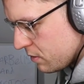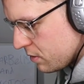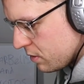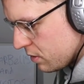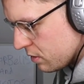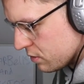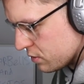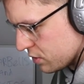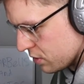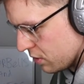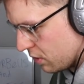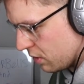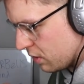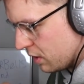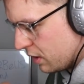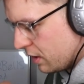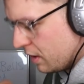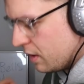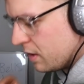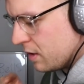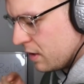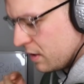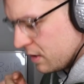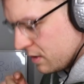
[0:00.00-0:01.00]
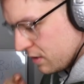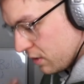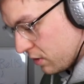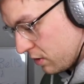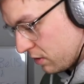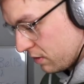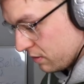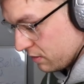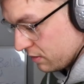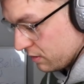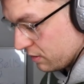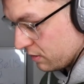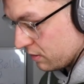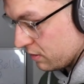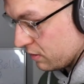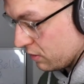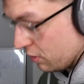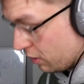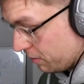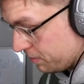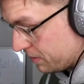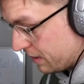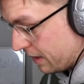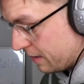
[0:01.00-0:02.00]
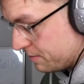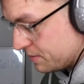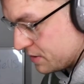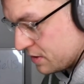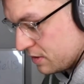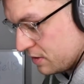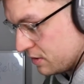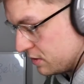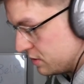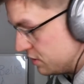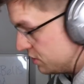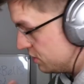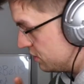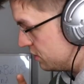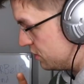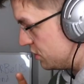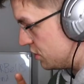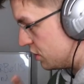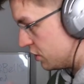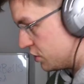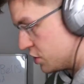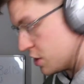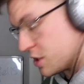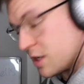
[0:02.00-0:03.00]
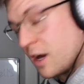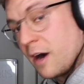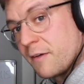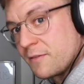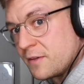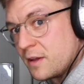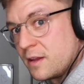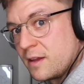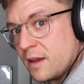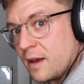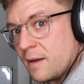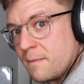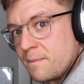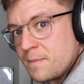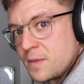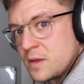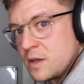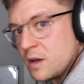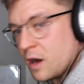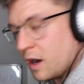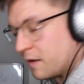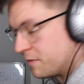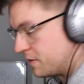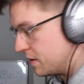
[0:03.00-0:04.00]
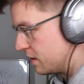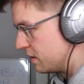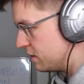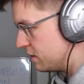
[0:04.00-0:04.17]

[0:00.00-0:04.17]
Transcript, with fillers: so top tips: you just have to do it. You have to